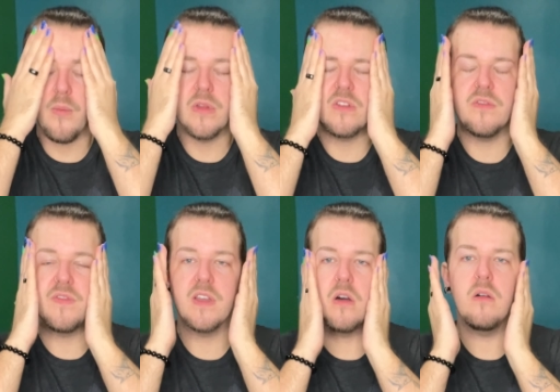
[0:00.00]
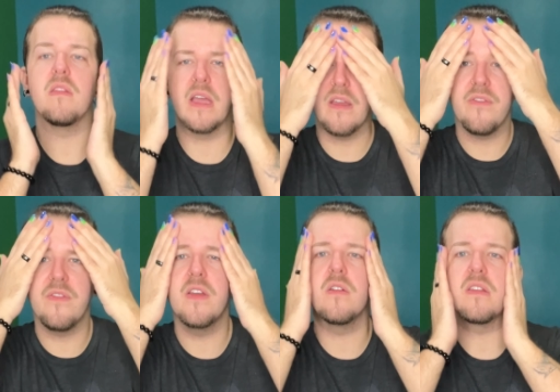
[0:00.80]
And once you feel like it
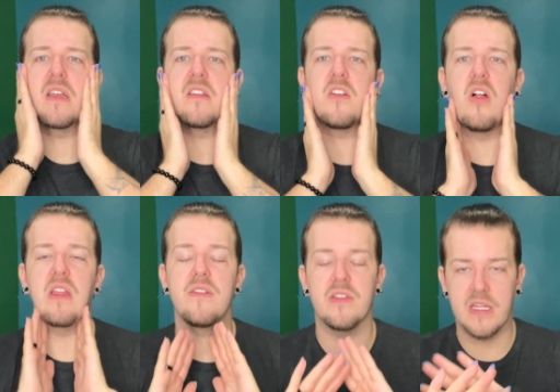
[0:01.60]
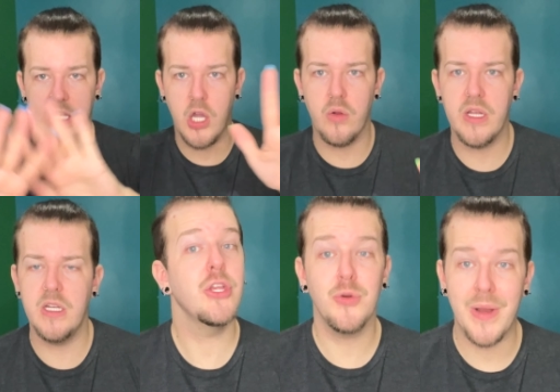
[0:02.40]
feels like it's all evenly coated,
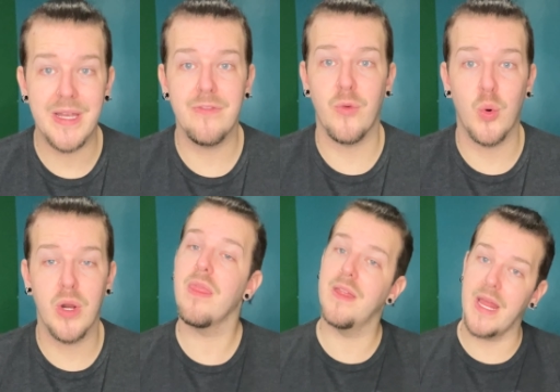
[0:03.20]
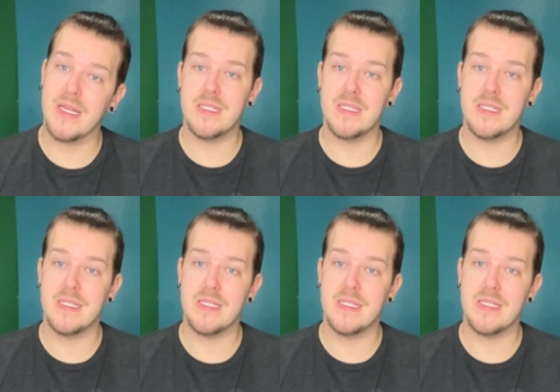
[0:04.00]
you're ready for the next